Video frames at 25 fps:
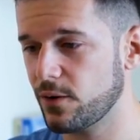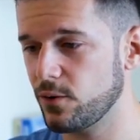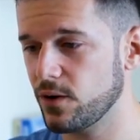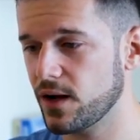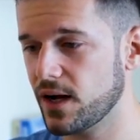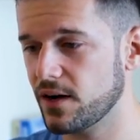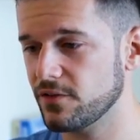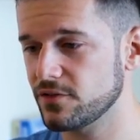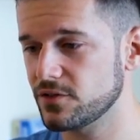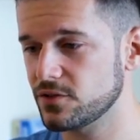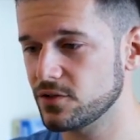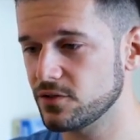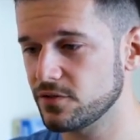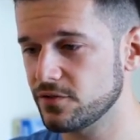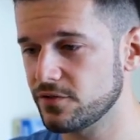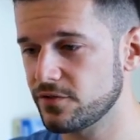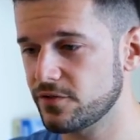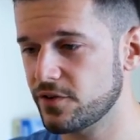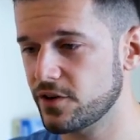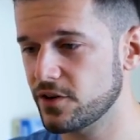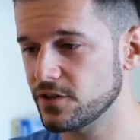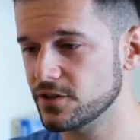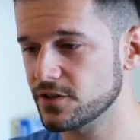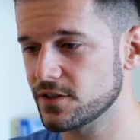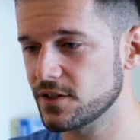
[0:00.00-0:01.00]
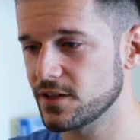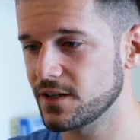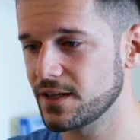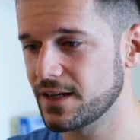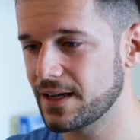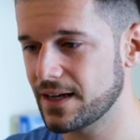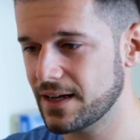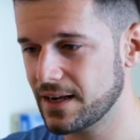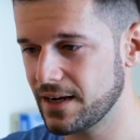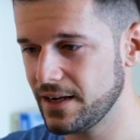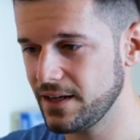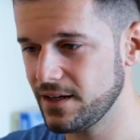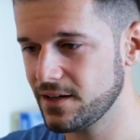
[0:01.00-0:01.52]
I will have to first
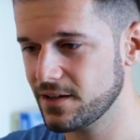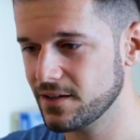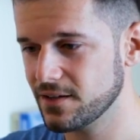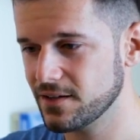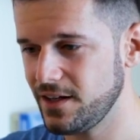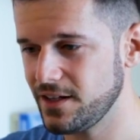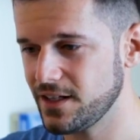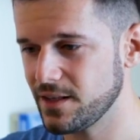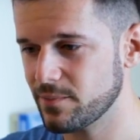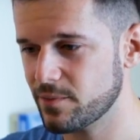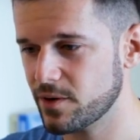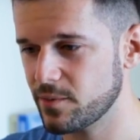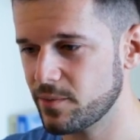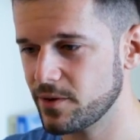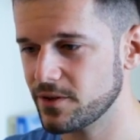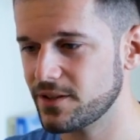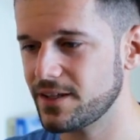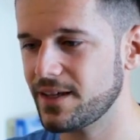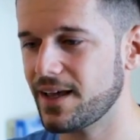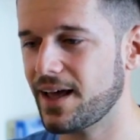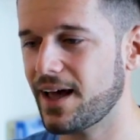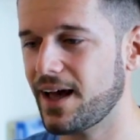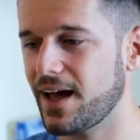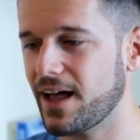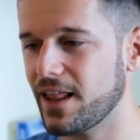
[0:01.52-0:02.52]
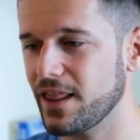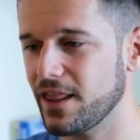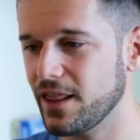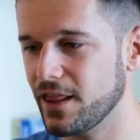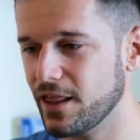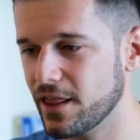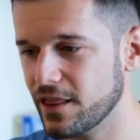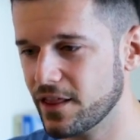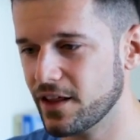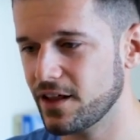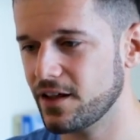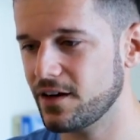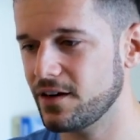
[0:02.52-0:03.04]
click in the property
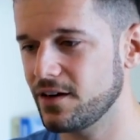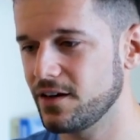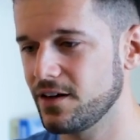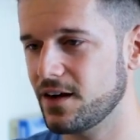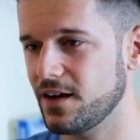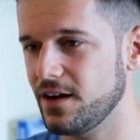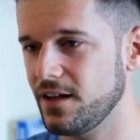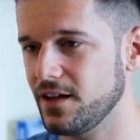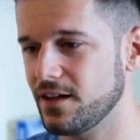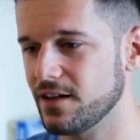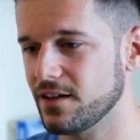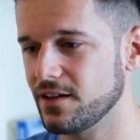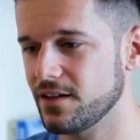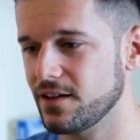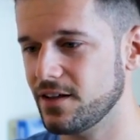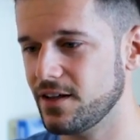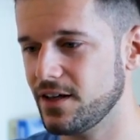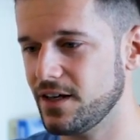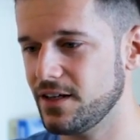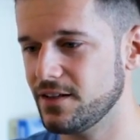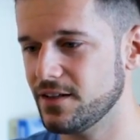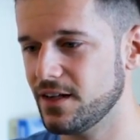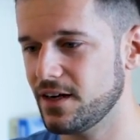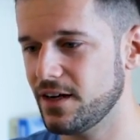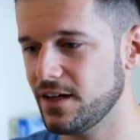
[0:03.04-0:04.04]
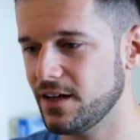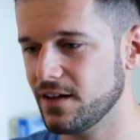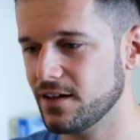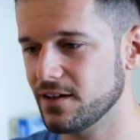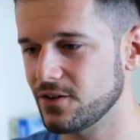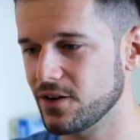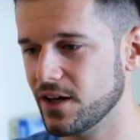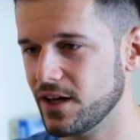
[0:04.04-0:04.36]
and then click in the link.